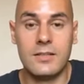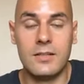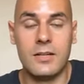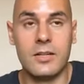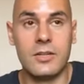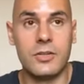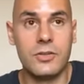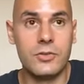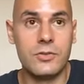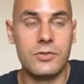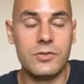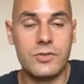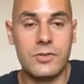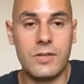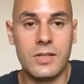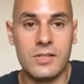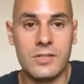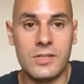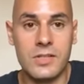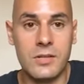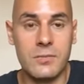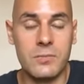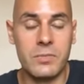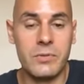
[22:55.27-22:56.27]
A
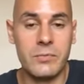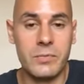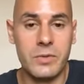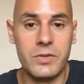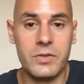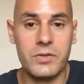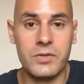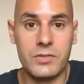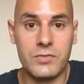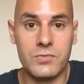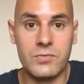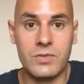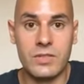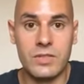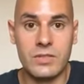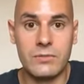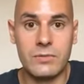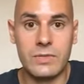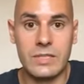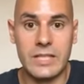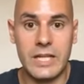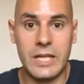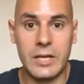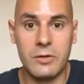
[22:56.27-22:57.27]
supplement that's really,
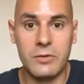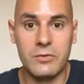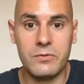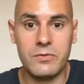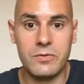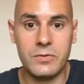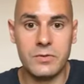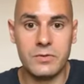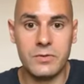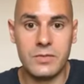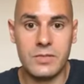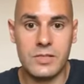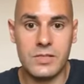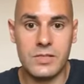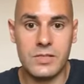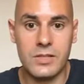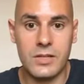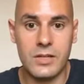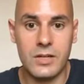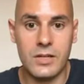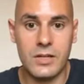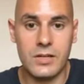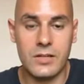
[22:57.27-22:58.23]
really helpful is